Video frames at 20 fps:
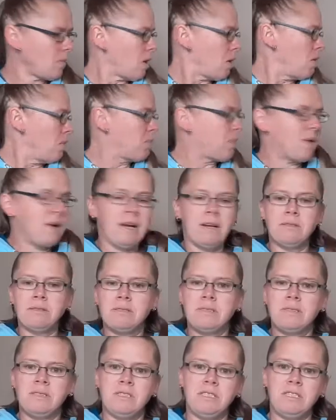a brown
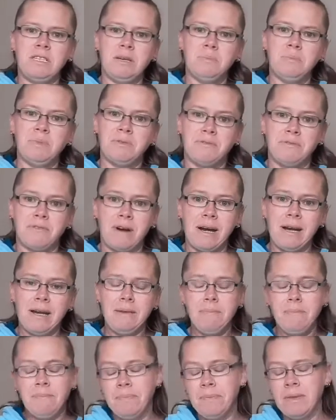timber
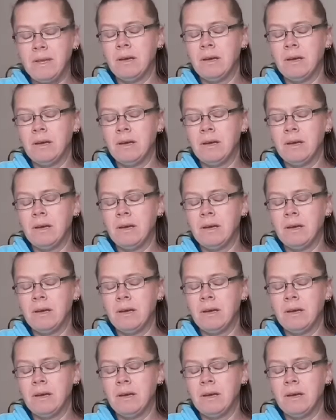frame,